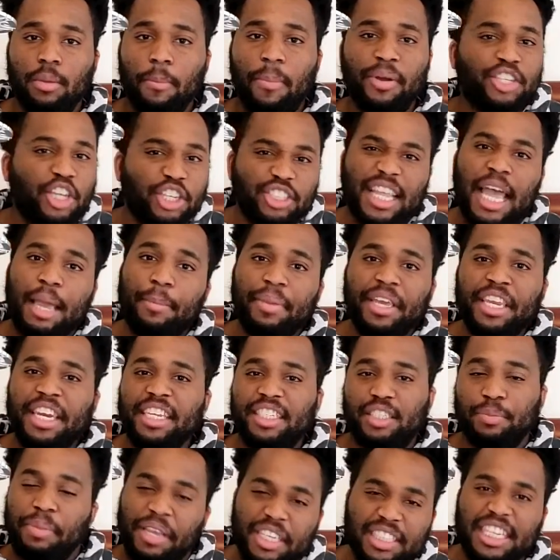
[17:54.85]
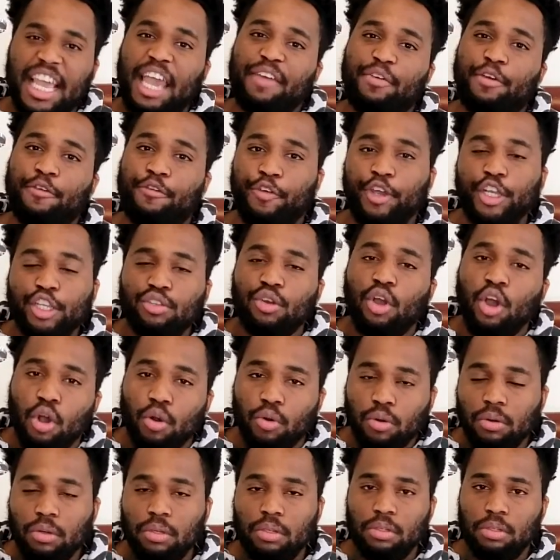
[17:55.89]
but does that mean he's missed every free
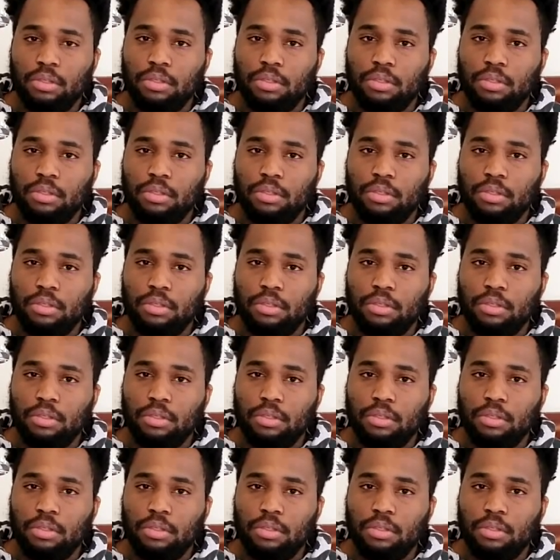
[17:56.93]
throw?